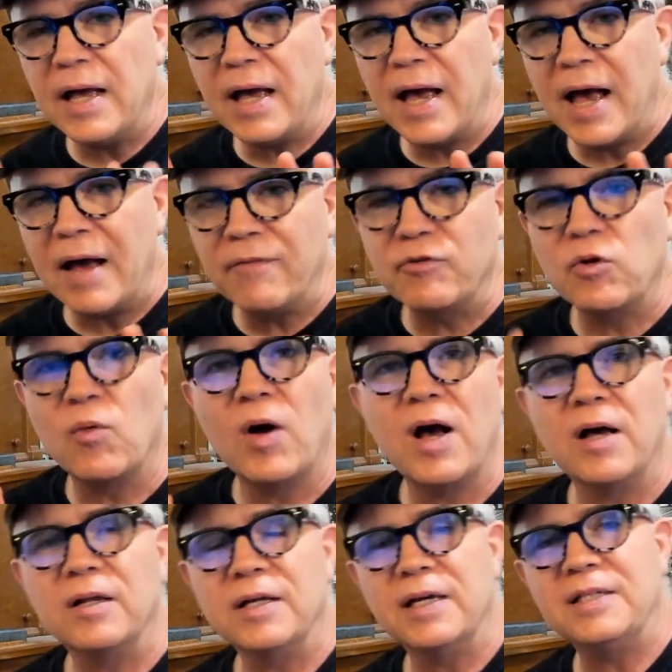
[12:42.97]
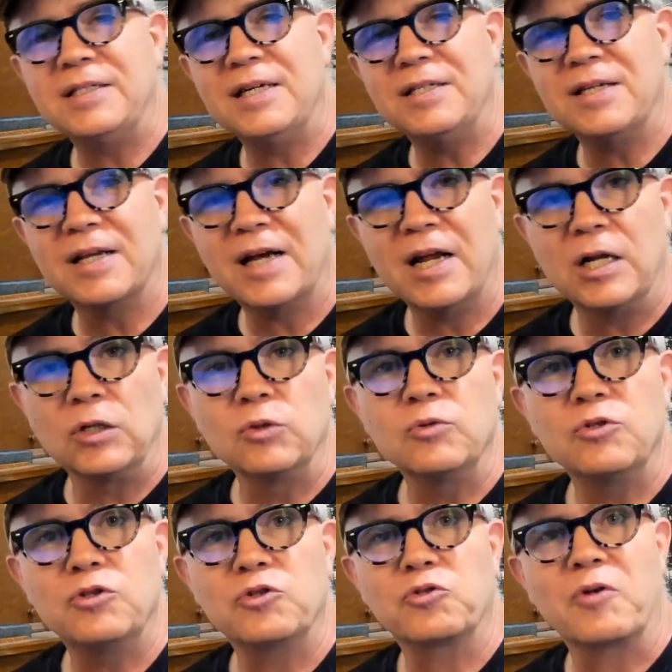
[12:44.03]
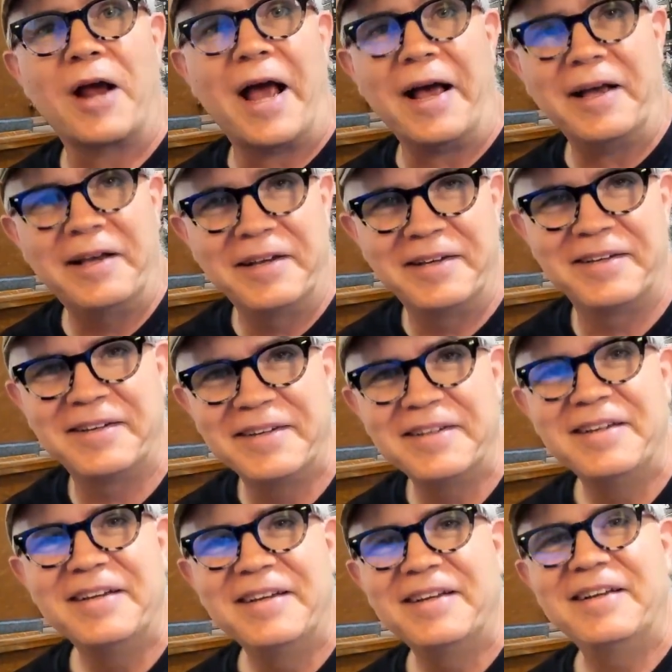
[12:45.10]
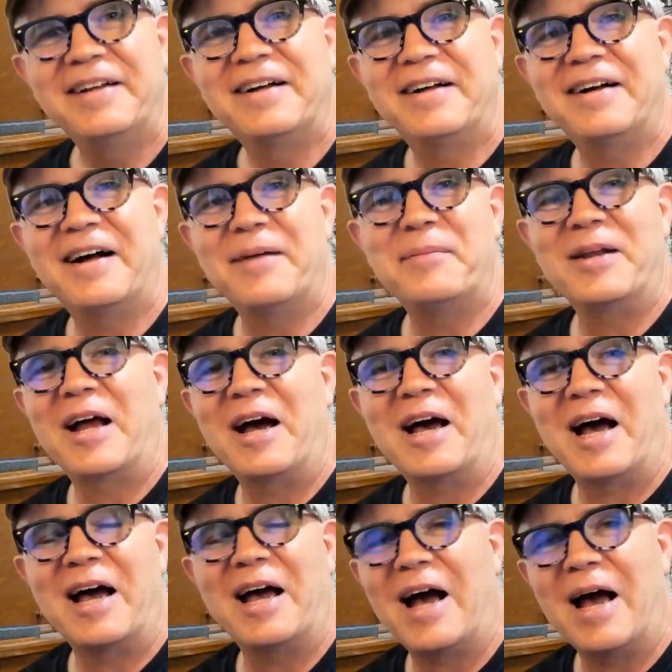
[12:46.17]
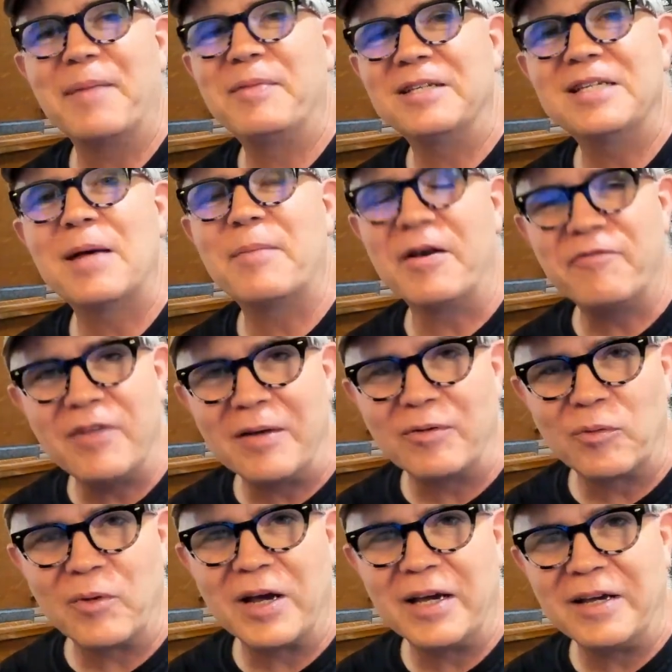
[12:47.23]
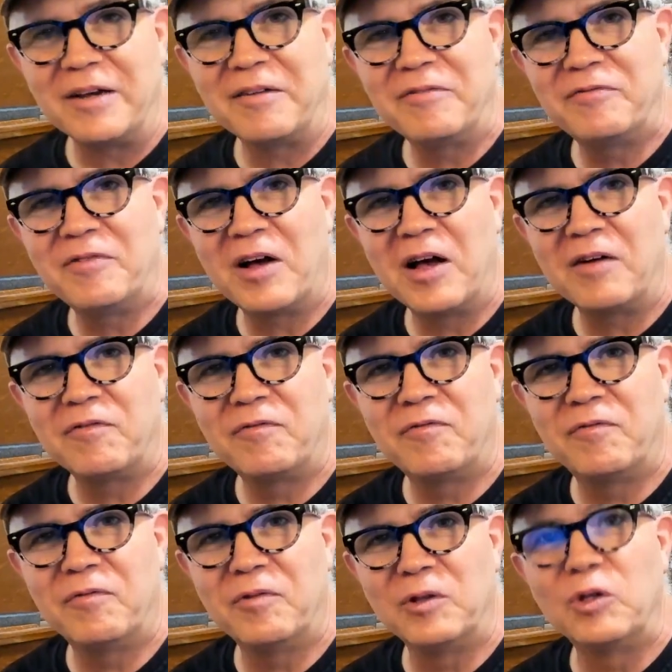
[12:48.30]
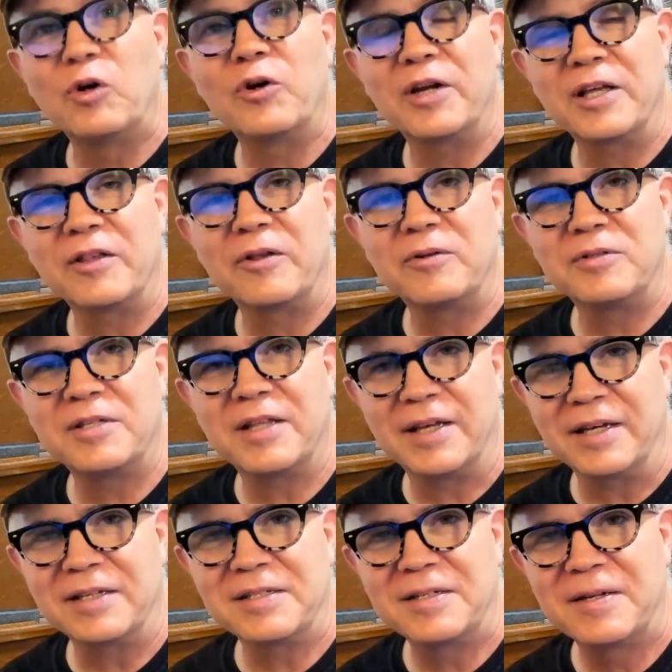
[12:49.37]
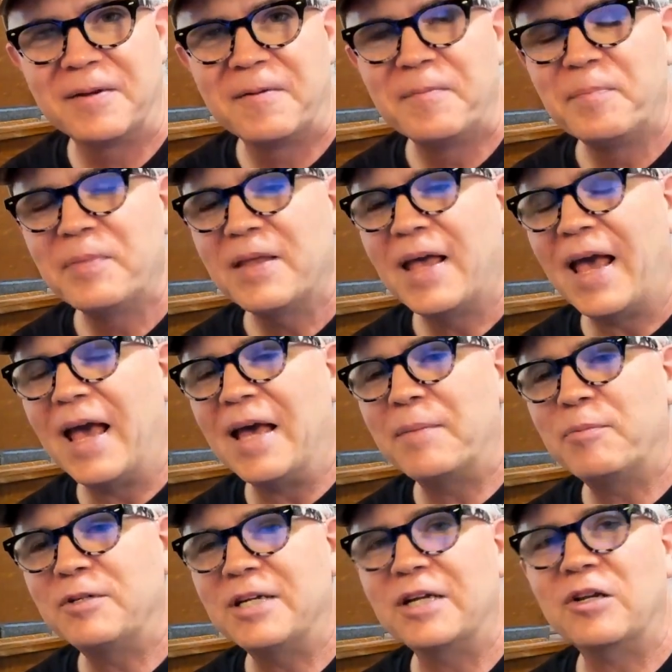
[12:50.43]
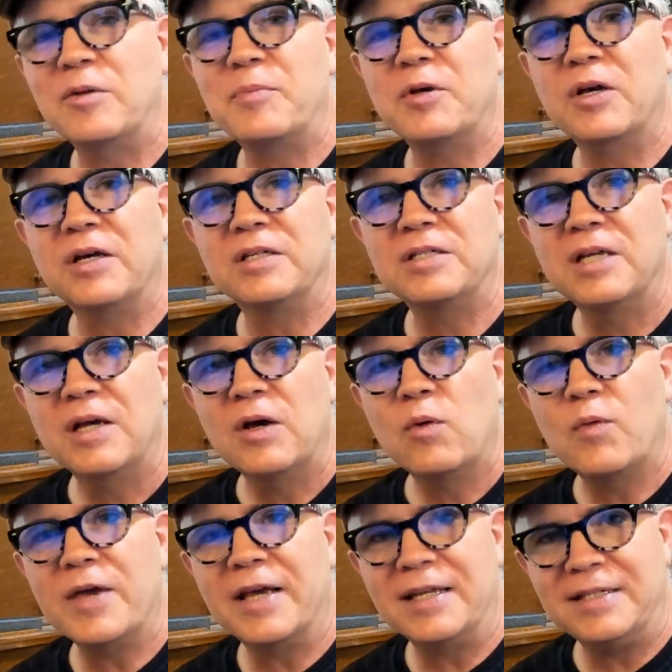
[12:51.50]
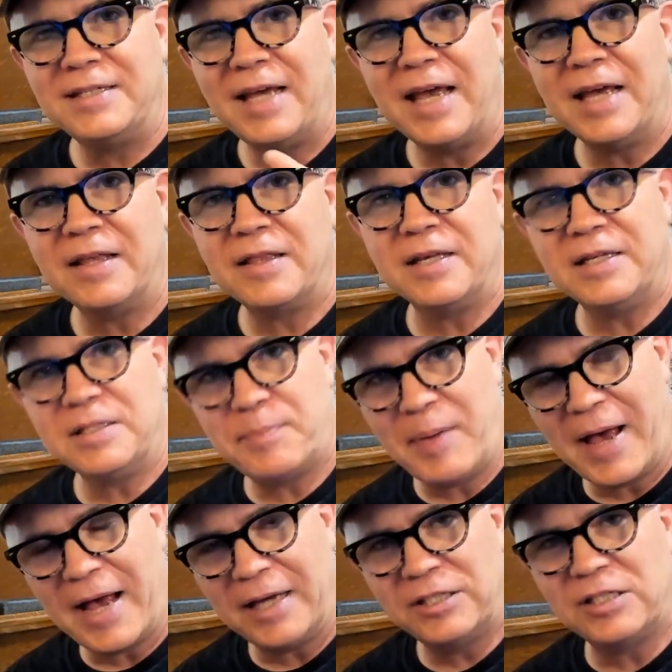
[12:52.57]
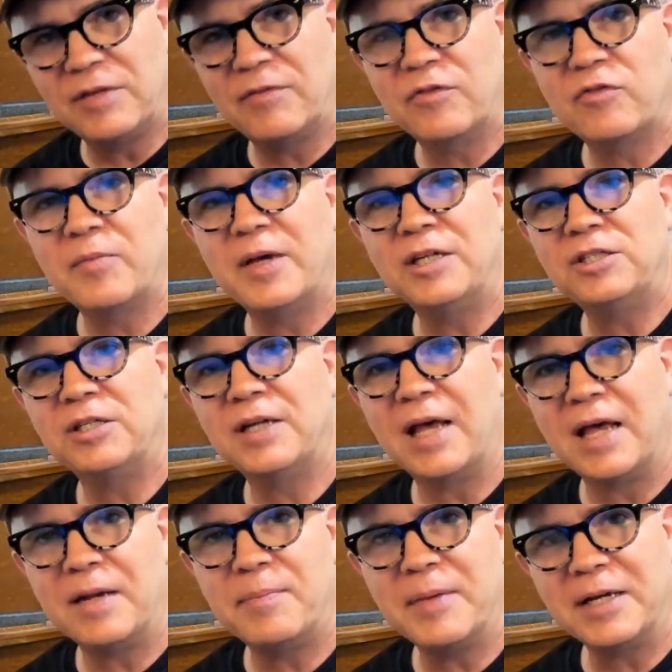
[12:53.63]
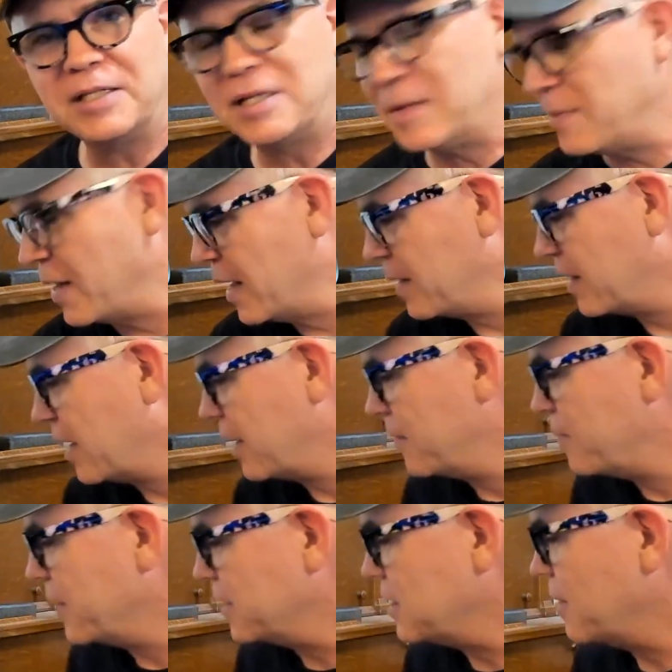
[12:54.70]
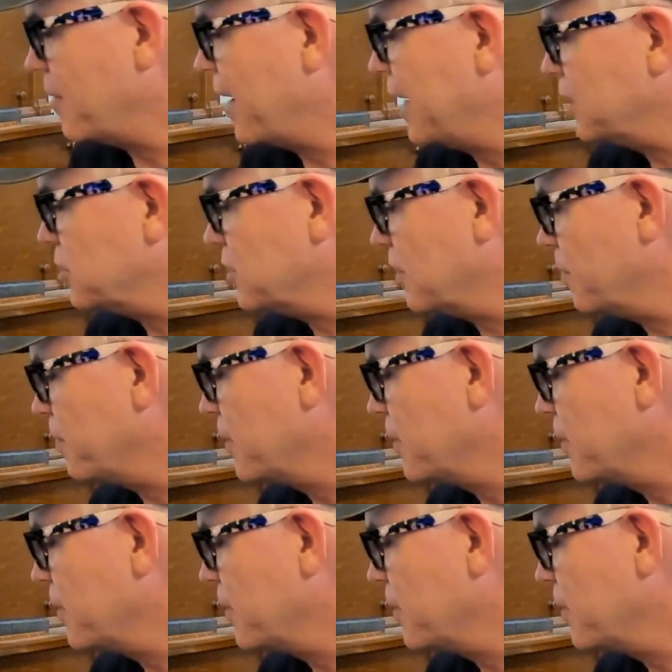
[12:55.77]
after a while, it's easy to kind of lose track. I mean, it's not my favorite way of learning those things. And particularly because we can take these packages of information and mix and kind of mix and match them